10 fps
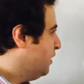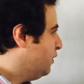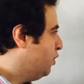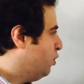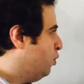
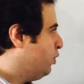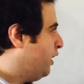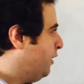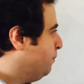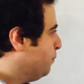Okay.
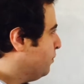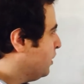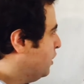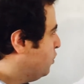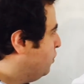
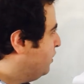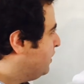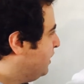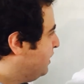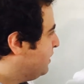So this
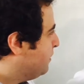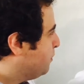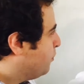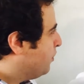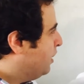is
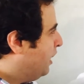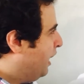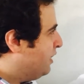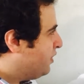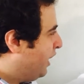
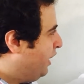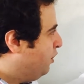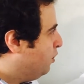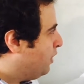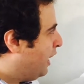SA
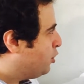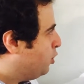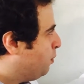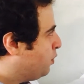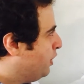node action
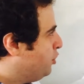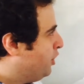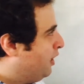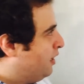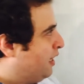potential. On
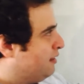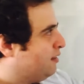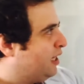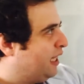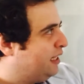the other
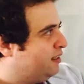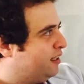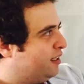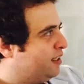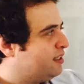hand, there
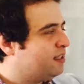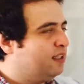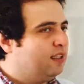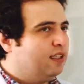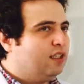is
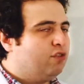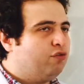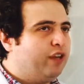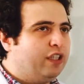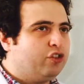
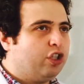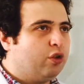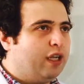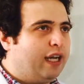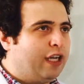ventricular
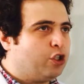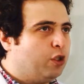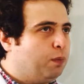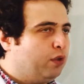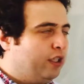action
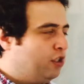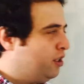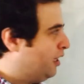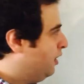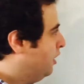potential.
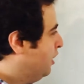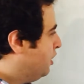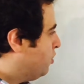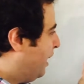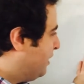So
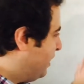as I